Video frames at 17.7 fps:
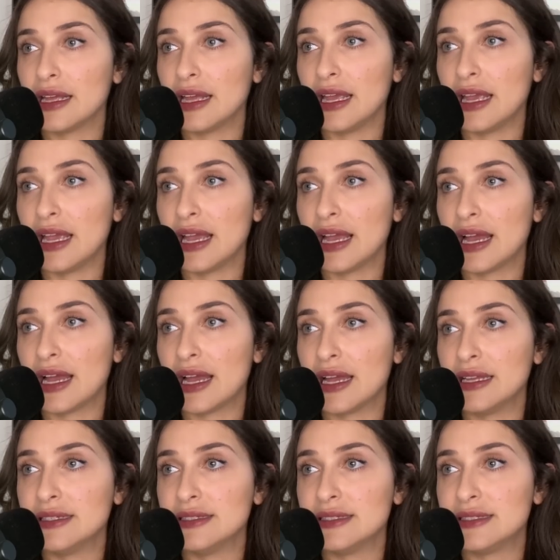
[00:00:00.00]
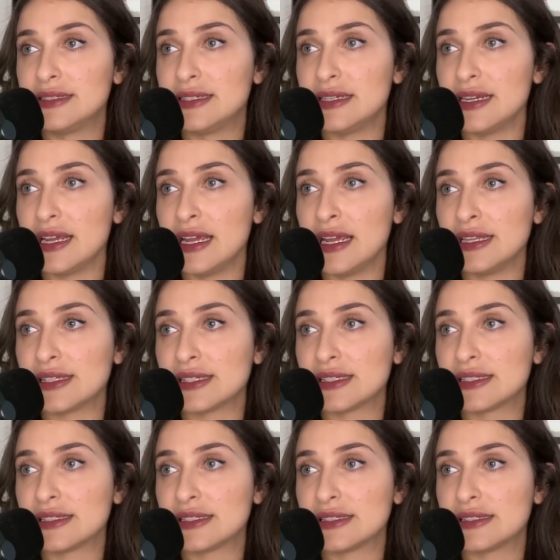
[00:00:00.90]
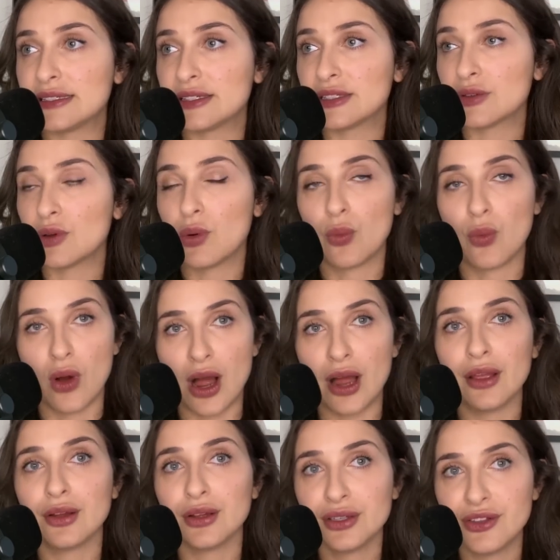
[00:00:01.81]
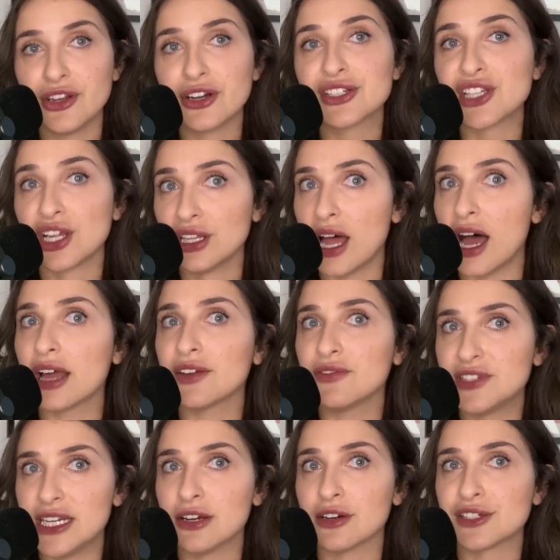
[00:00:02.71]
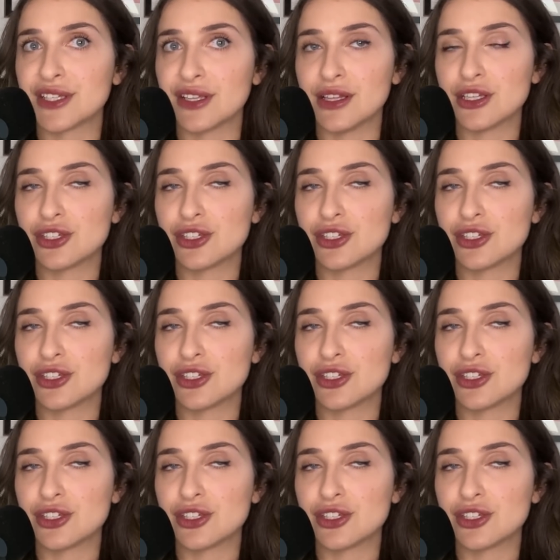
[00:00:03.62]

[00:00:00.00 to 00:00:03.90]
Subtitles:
And it's wild. There's a lot of tears in this